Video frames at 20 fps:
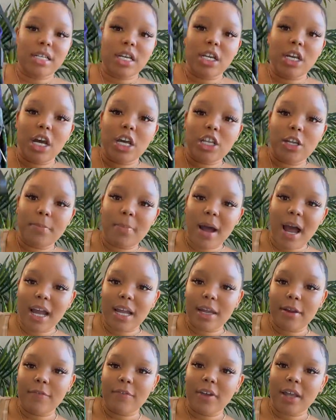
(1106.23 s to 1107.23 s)
another
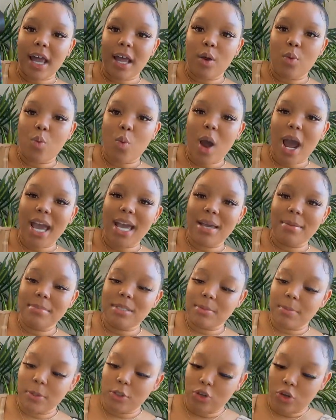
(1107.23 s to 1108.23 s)
pocket for like wipes,
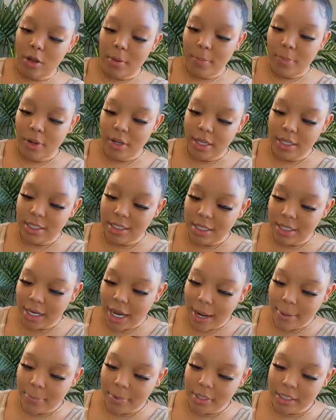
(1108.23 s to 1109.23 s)
but you could put
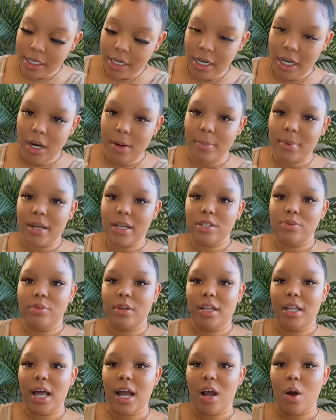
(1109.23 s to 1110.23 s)
diapers in there, but it's
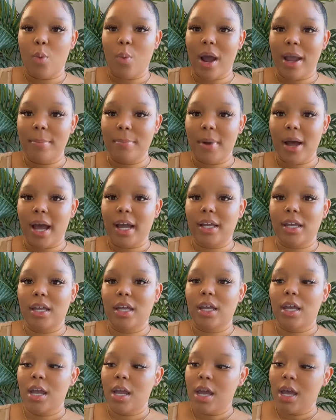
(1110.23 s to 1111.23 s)
really like a white
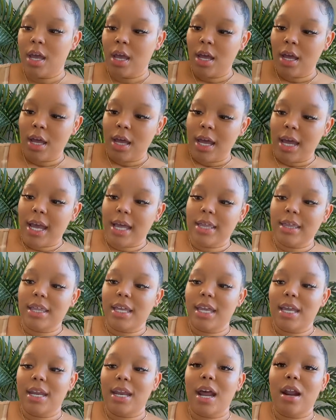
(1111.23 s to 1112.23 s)
pocket. And
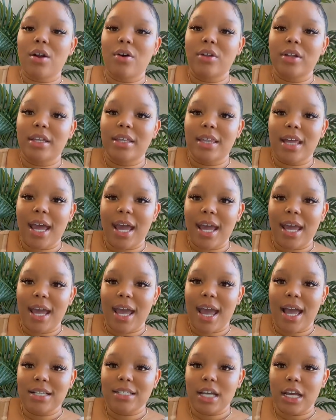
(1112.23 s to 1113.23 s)
then not only that, it
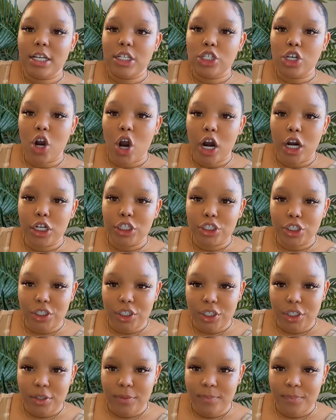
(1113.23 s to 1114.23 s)
has a
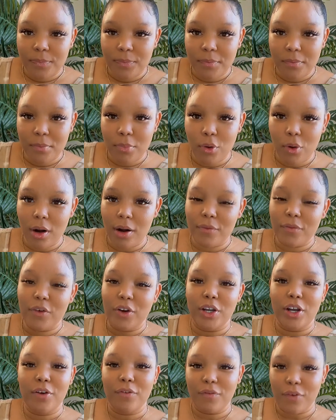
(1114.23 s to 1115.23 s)
charger port for
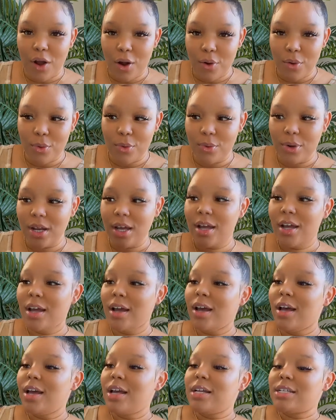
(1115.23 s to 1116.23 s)
your phone.
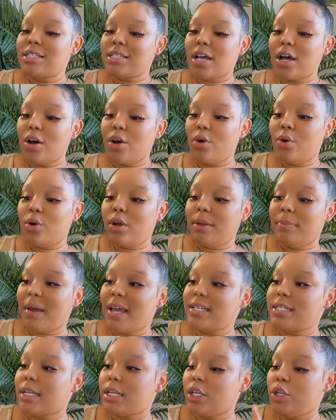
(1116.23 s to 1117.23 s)
So
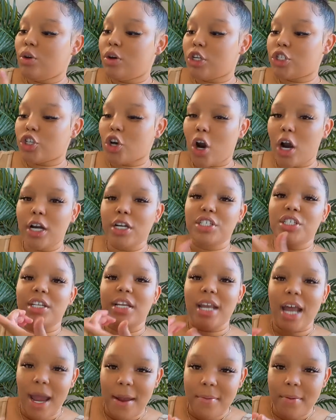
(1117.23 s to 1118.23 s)
basically you could charge the
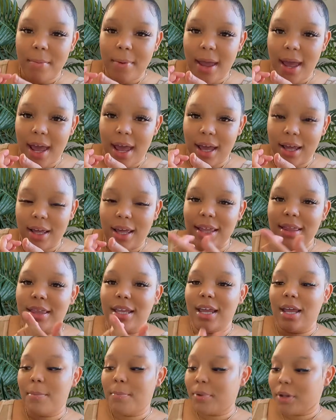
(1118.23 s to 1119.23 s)
diaper bag and
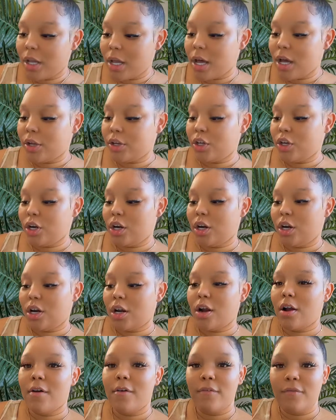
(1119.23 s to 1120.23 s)
then plug your
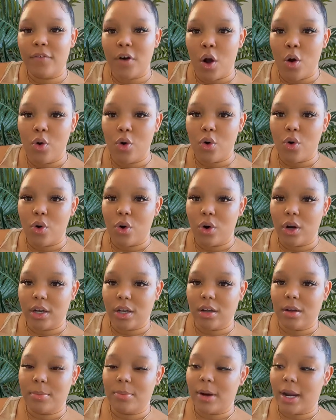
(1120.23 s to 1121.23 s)
phone cord
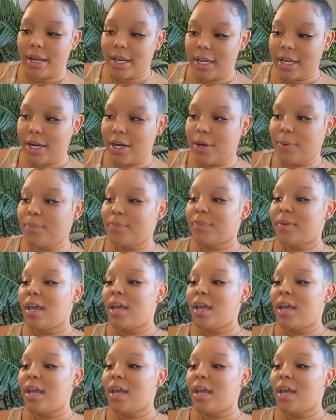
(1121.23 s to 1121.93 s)
up right here.